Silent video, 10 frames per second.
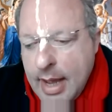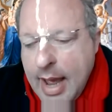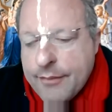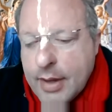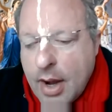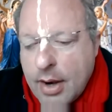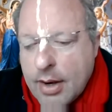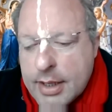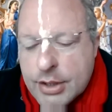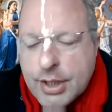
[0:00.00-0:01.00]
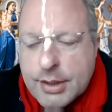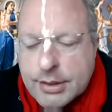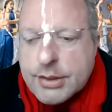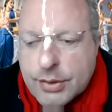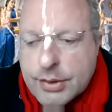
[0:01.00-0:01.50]
having each
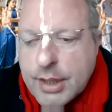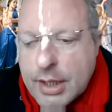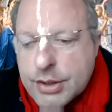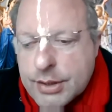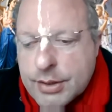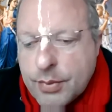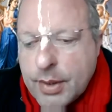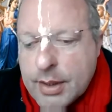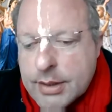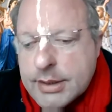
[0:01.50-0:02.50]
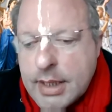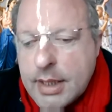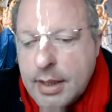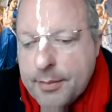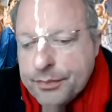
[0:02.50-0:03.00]
other's association, is that we can
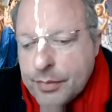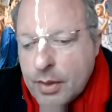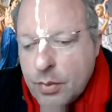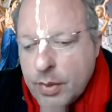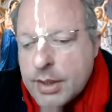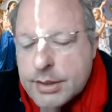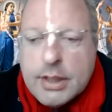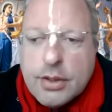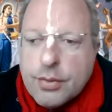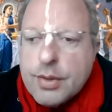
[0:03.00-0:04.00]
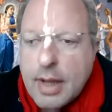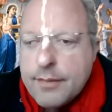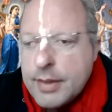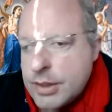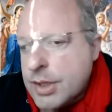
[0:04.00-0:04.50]
see
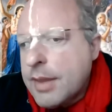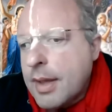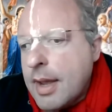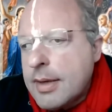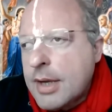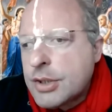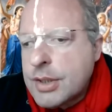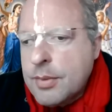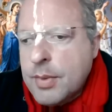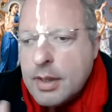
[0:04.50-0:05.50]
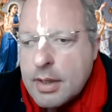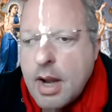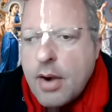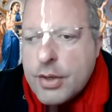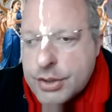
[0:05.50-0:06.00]
Gurudev in each other, and actually we can
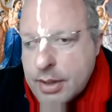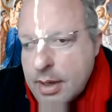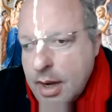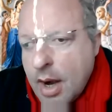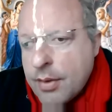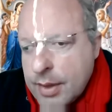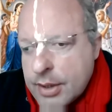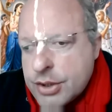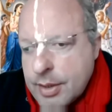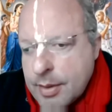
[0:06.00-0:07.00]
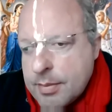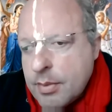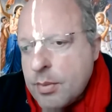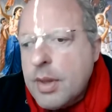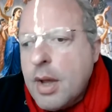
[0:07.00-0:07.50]
nourish our relationship
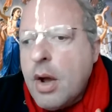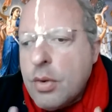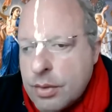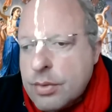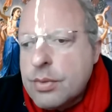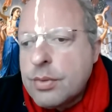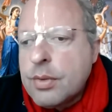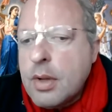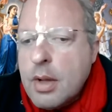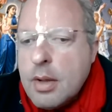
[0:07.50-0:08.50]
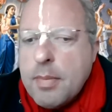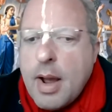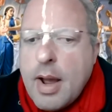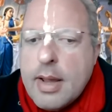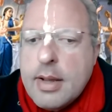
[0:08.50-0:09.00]
with our own Guru
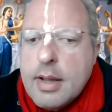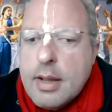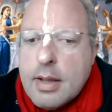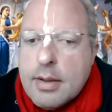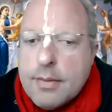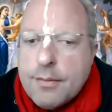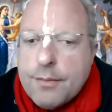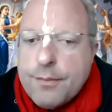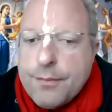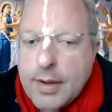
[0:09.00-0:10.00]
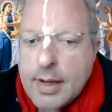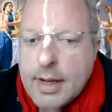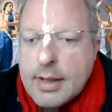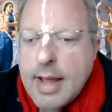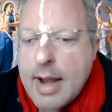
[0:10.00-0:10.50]
by
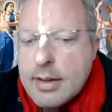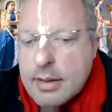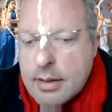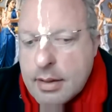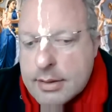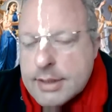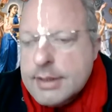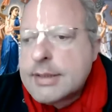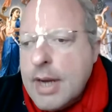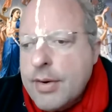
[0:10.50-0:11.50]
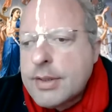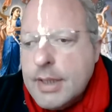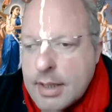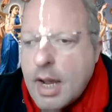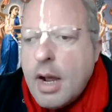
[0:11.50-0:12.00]
feeling that
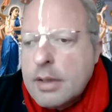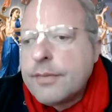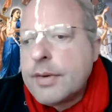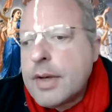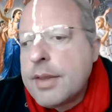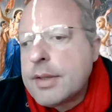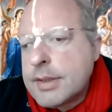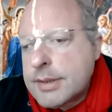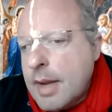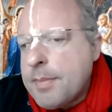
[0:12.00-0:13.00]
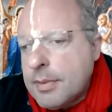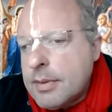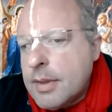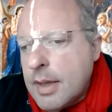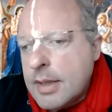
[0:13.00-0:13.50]
sincerity in the heart of another
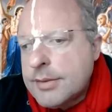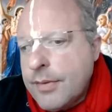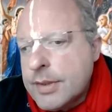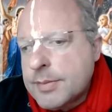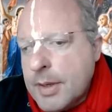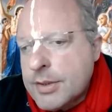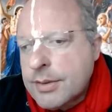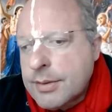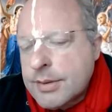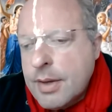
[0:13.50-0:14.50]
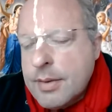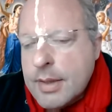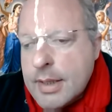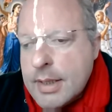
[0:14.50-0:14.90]
disciple. It's very special. So